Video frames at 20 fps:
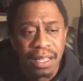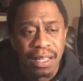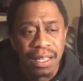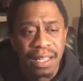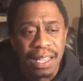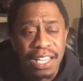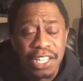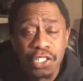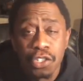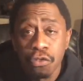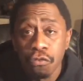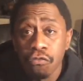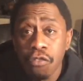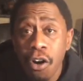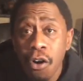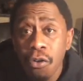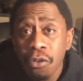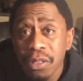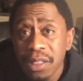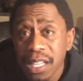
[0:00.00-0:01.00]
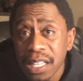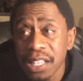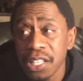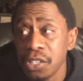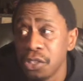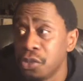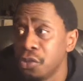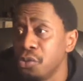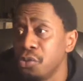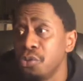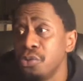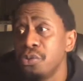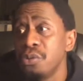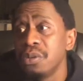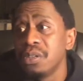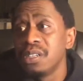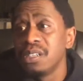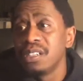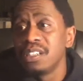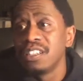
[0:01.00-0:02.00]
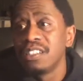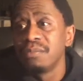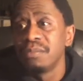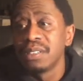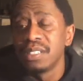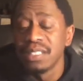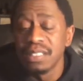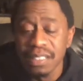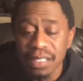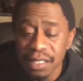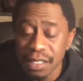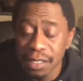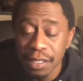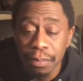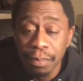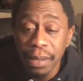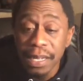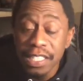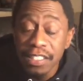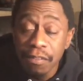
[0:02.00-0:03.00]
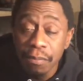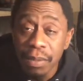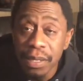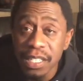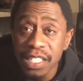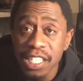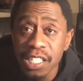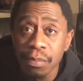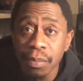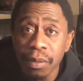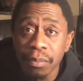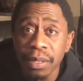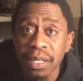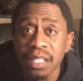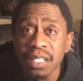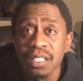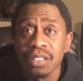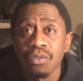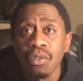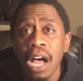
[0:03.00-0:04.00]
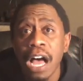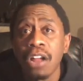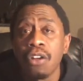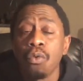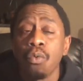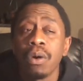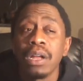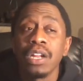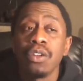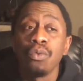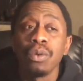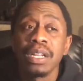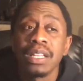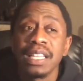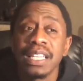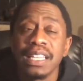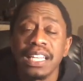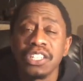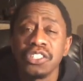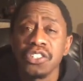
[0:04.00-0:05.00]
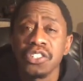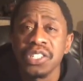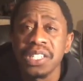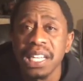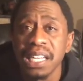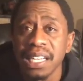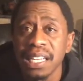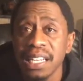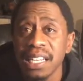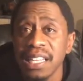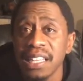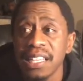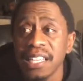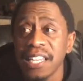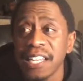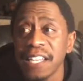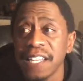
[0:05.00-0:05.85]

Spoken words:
it's the wrong thing to do, because this is a place of business, but because I don't want anyone to think that you're stealing anything.